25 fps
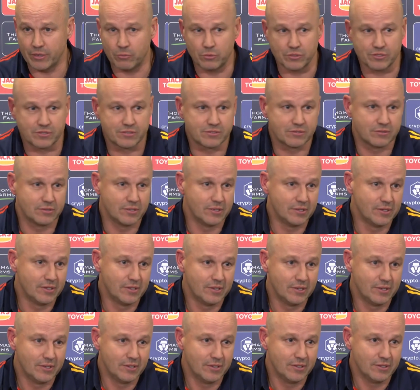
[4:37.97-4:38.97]
was
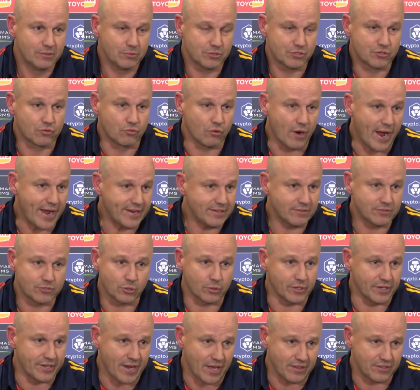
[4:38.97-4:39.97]
was great.
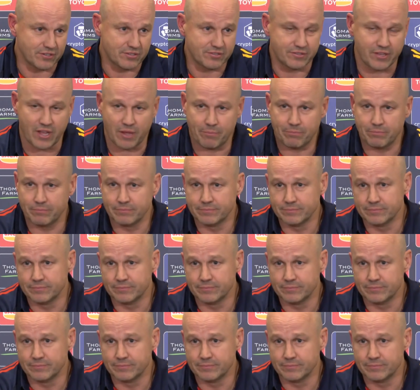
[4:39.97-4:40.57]
Took another step.